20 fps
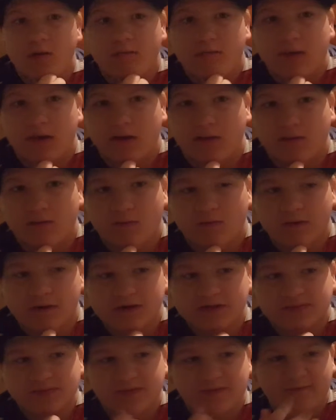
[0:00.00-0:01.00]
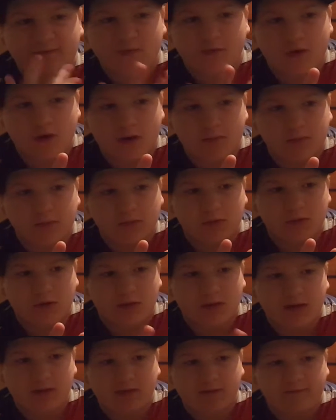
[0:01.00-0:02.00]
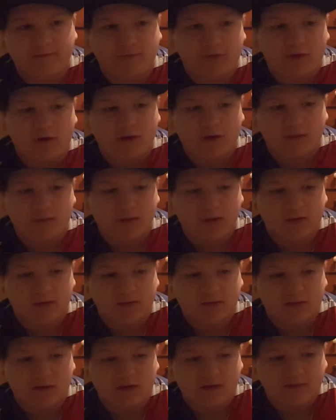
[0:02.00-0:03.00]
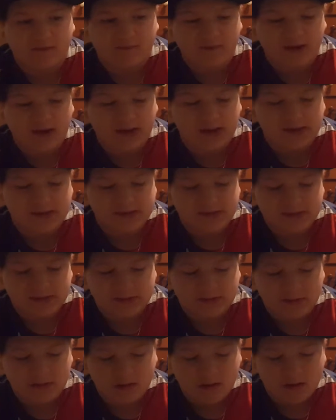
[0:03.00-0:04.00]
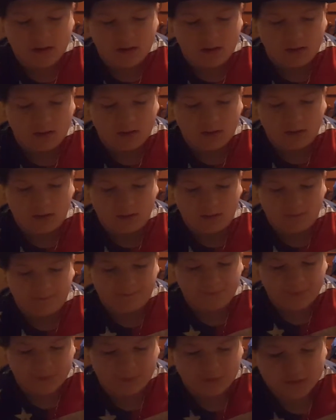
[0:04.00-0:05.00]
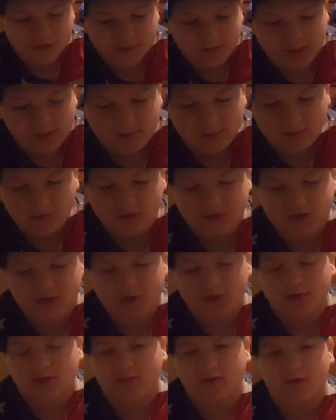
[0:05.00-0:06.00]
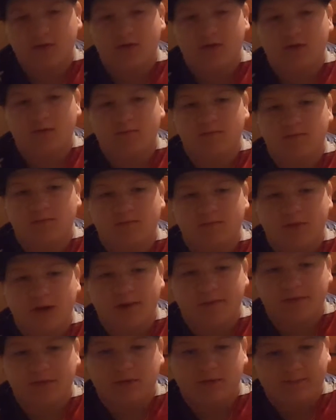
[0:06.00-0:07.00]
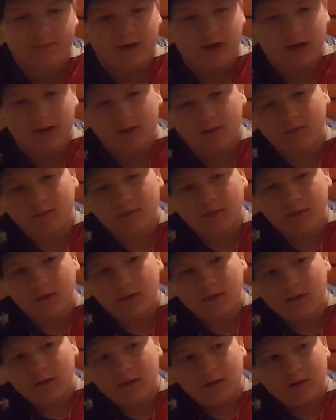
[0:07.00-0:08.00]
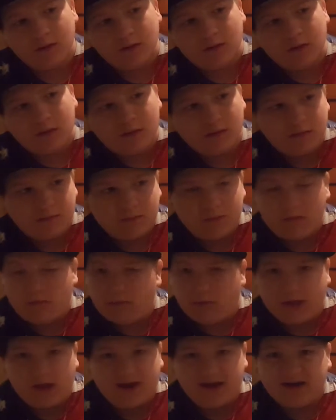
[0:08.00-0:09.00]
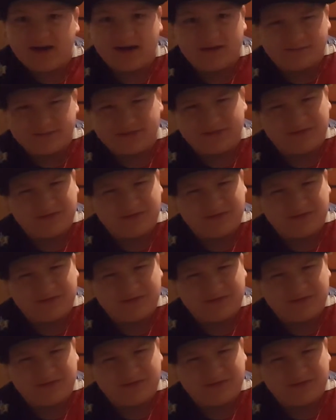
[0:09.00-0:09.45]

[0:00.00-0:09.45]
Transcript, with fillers: but it was before I uploaded like the vlog of me going to Las Vegas. Um, was my most um popular video. People liked it. I was